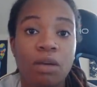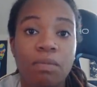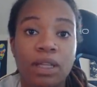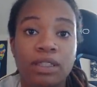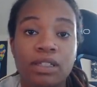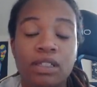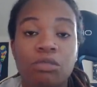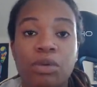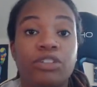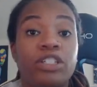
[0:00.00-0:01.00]
about this. It's
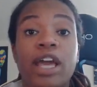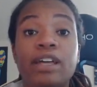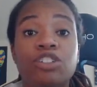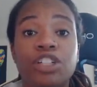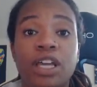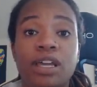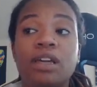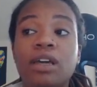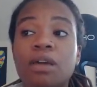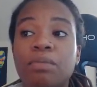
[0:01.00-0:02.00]
better to educate
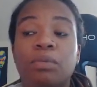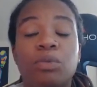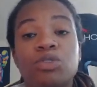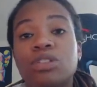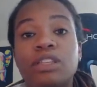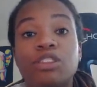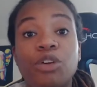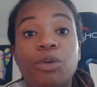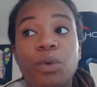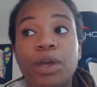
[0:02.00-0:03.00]
people so that
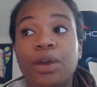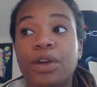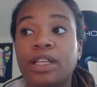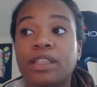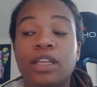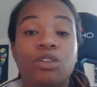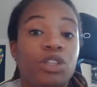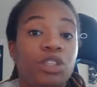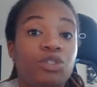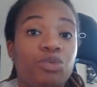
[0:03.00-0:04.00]
they're aware and that they know
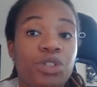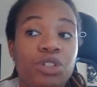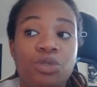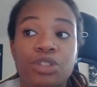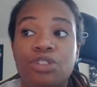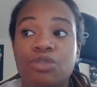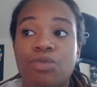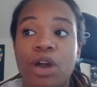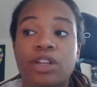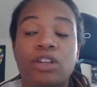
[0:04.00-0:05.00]
that there's resources
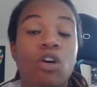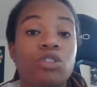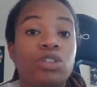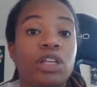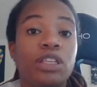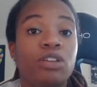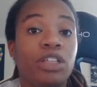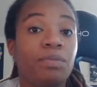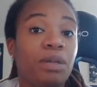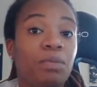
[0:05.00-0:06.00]
around, and also that they know
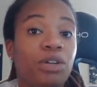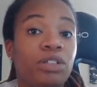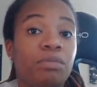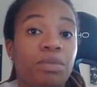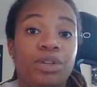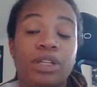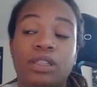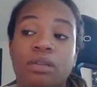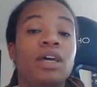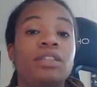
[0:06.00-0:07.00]
that people are supporting
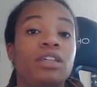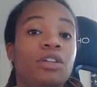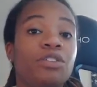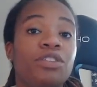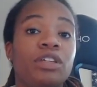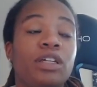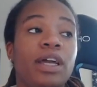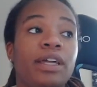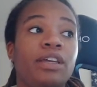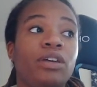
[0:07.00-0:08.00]
them. The other thing that
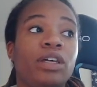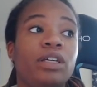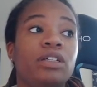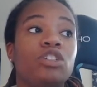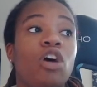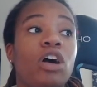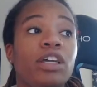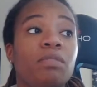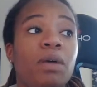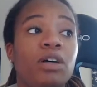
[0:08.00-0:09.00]
I hear is
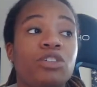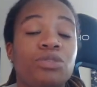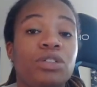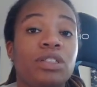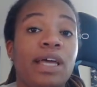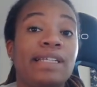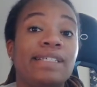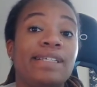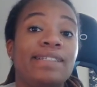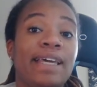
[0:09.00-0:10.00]
talking about suicide
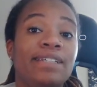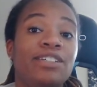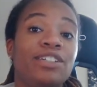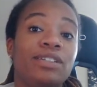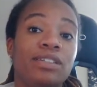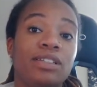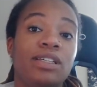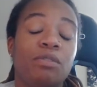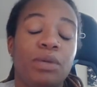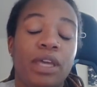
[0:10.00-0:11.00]
is
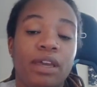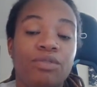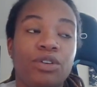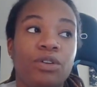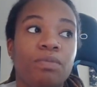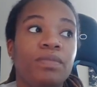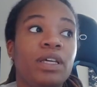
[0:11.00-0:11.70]
attention-seeking behavior.